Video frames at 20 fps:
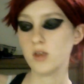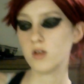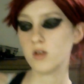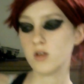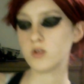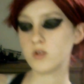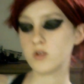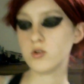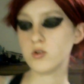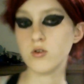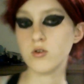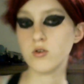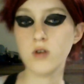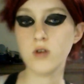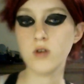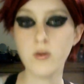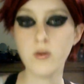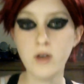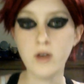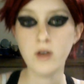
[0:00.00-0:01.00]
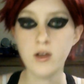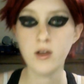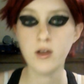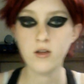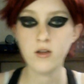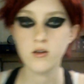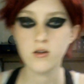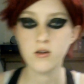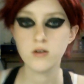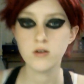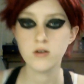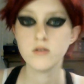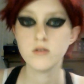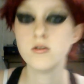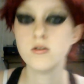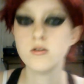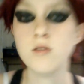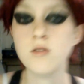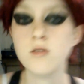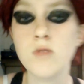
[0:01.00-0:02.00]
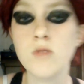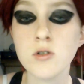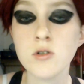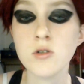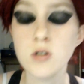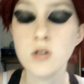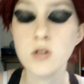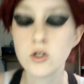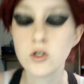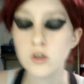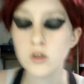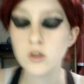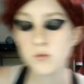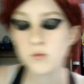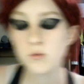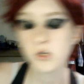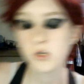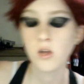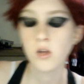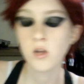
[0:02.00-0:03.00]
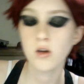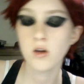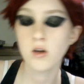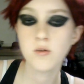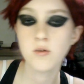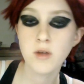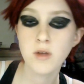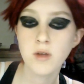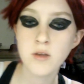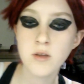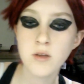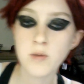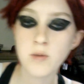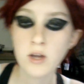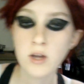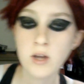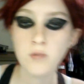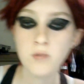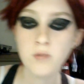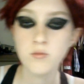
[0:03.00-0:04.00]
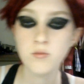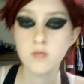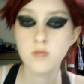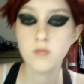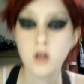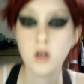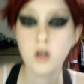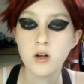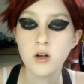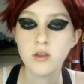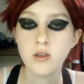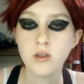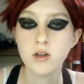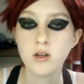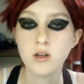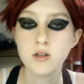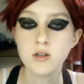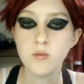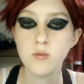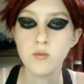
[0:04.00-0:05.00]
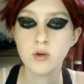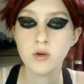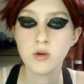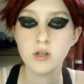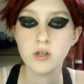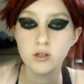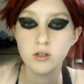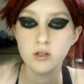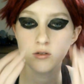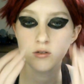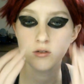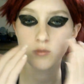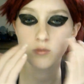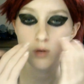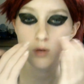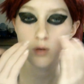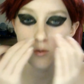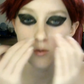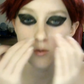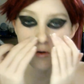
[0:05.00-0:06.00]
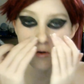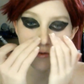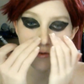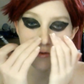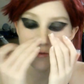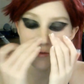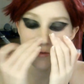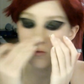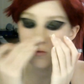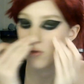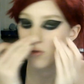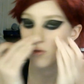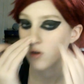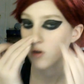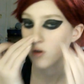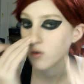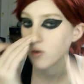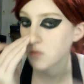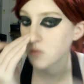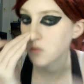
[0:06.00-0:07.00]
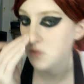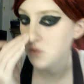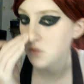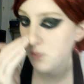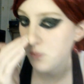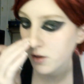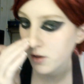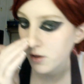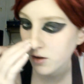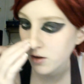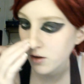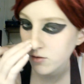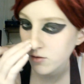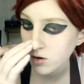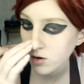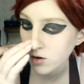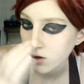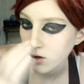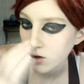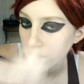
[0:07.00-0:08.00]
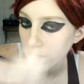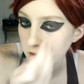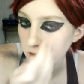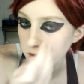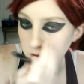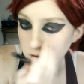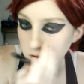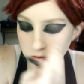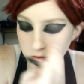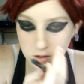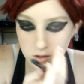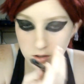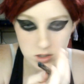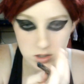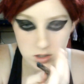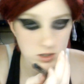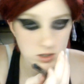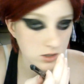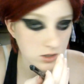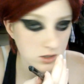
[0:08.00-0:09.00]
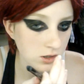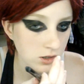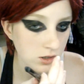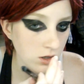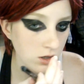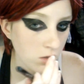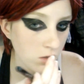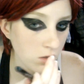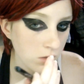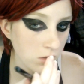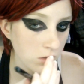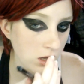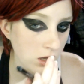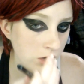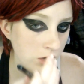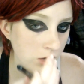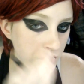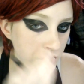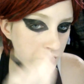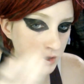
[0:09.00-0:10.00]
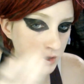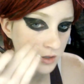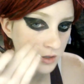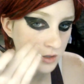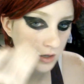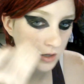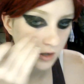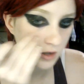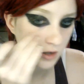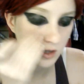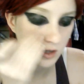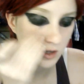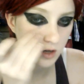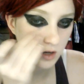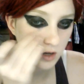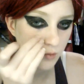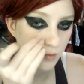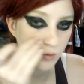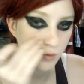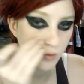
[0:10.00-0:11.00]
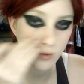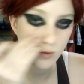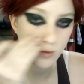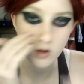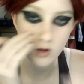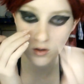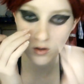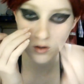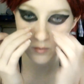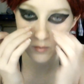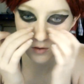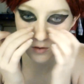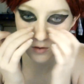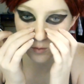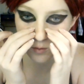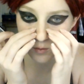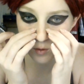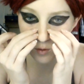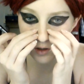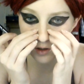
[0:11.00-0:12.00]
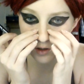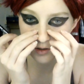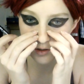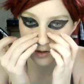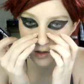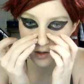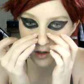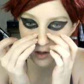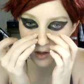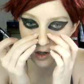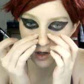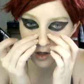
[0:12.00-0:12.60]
so I went ahead and did most of the touch-ups. On the bottom, I think I did pretty well into my leg. I just need to clean up the edges, kind of clean up the points here.